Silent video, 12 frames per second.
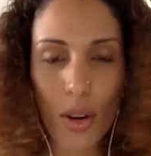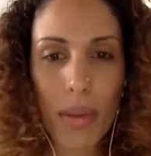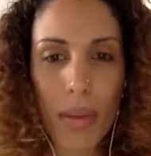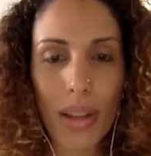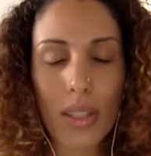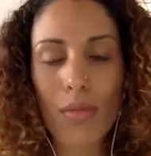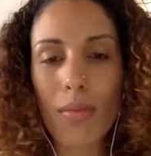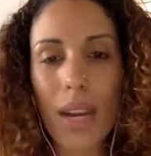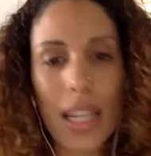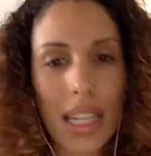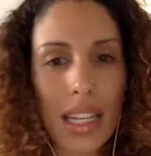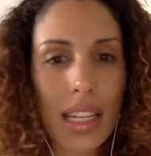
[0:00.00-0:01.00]
No amount
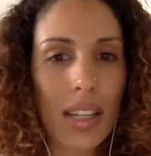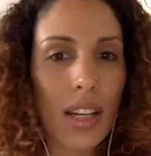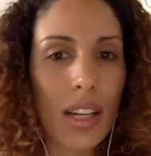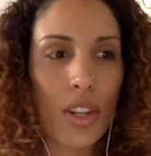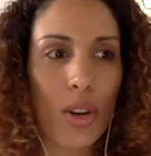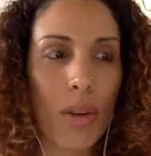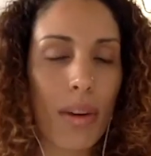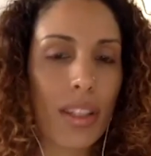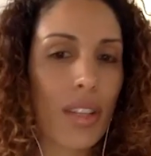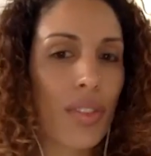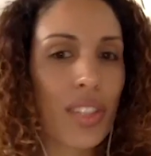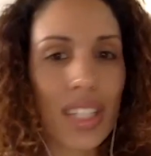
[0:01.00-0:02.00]
of money,
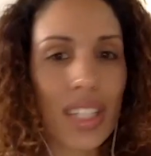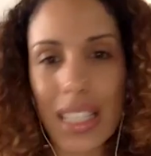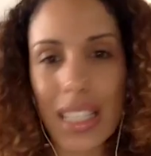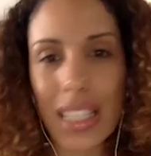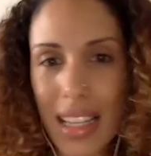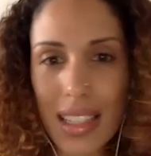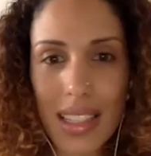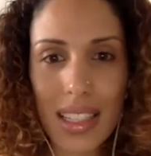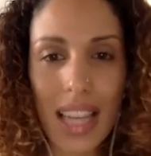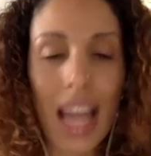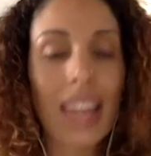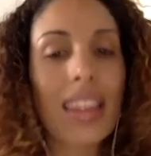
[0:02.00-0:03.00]
no amount of
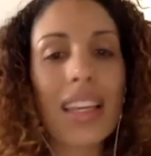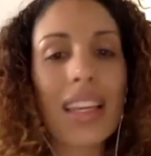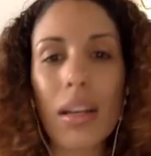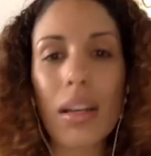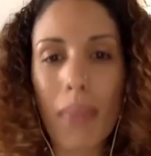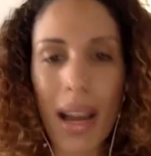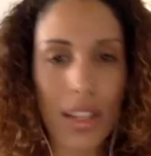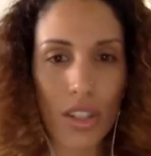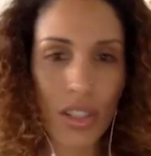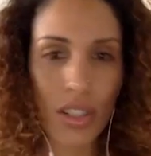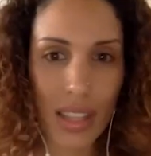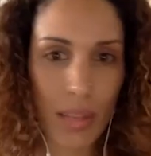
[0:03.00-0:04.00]
success, nothing
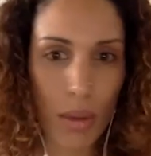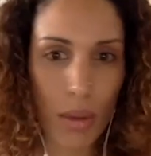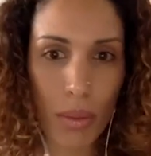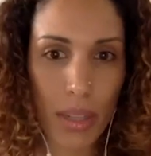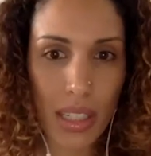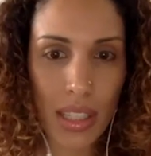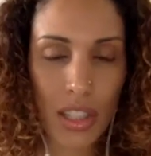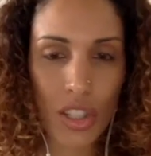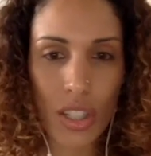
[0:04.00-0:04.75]
matters at the moment.